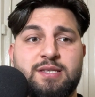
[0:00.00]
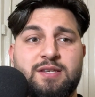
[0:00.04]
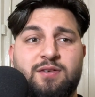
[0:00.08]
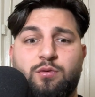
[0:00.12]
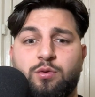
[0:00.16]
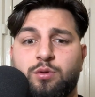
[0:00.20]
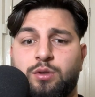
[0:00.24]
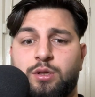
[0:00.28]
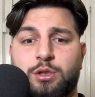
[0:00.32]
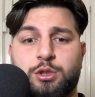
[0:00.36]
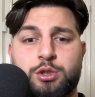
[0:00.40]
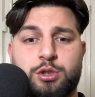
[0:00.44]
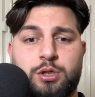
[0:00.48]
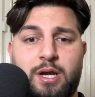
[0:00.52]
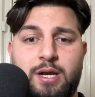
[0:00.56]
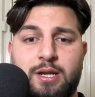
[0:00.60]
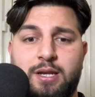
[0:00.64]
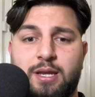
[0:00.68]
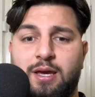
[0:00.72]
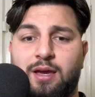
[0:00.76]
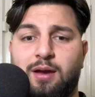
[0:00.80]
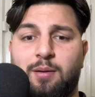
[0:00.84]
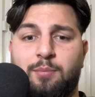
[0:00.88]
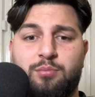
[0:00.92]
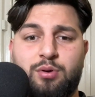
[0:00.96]
of all the
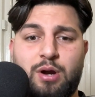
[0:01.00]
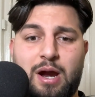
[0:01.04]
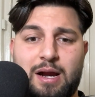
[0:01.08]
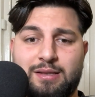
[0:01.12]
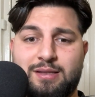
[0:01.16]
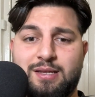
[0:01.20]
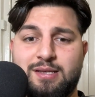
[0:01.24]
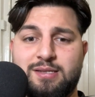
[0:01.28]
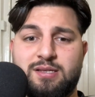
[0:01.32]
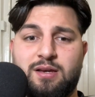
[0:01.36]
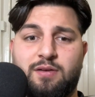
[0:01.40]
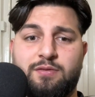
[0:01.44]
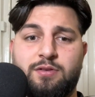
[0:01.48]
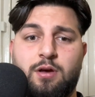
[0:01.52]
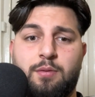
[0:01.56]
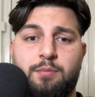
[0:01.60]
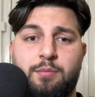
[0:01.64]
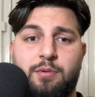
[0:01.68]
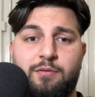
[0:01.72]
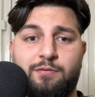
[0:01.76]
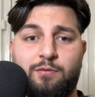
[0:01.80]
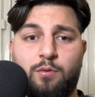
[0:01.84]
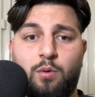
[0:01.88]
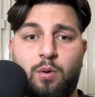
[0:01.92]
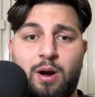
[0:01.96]
training and practice I've done
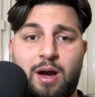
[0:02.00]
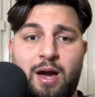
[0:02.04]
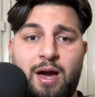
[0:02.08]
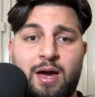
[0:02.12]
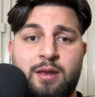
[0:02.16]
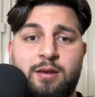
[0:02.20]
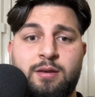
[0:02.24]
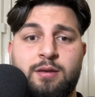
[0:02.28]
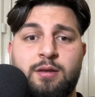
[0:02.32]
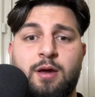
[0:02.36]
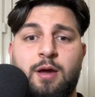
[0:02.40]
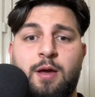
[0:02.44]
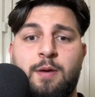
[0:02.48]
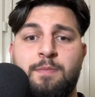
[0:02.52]
beforehand.